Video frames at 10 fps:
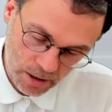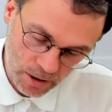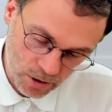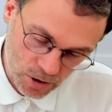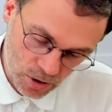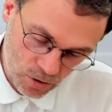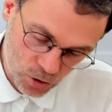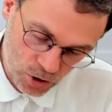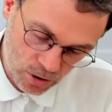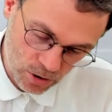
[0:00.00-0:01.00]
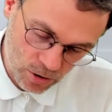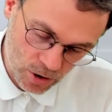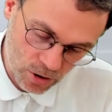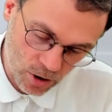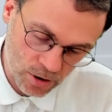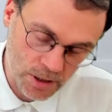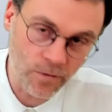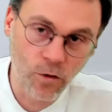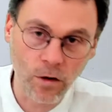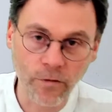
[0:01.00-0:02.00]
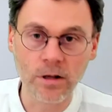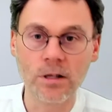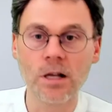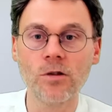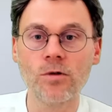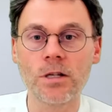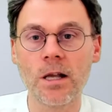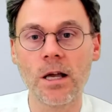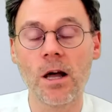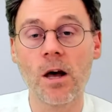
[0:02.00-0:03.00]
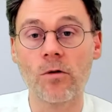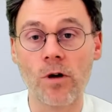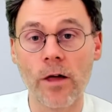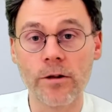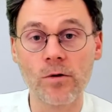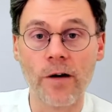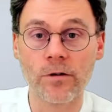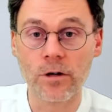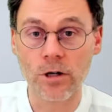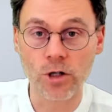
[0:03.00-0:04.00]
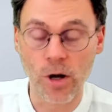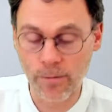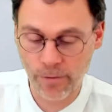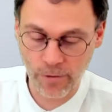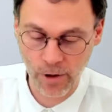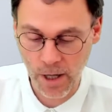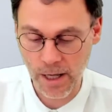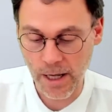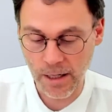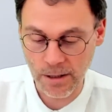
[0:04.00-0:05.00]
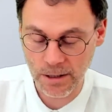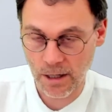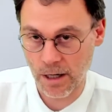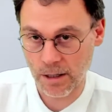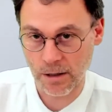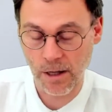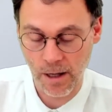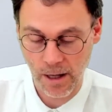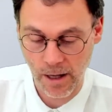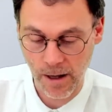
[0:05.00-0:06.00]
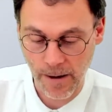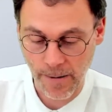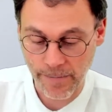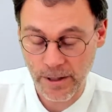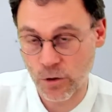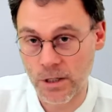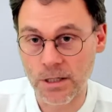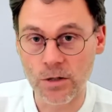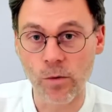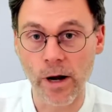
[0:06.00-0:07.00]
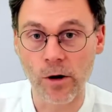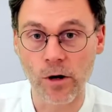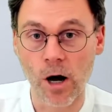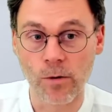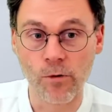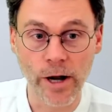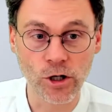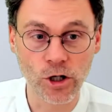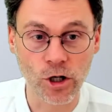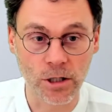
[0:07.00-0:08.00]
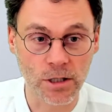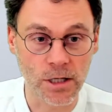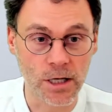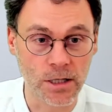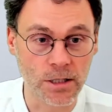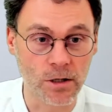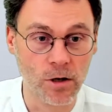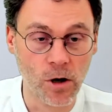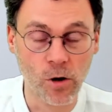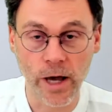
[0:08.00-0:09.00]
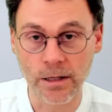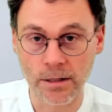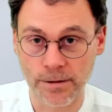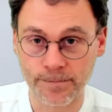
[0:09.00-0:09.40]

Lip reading: the solution does not evolve continuously. Rather, you have a jump in the sign. So this is where our branch cut is located.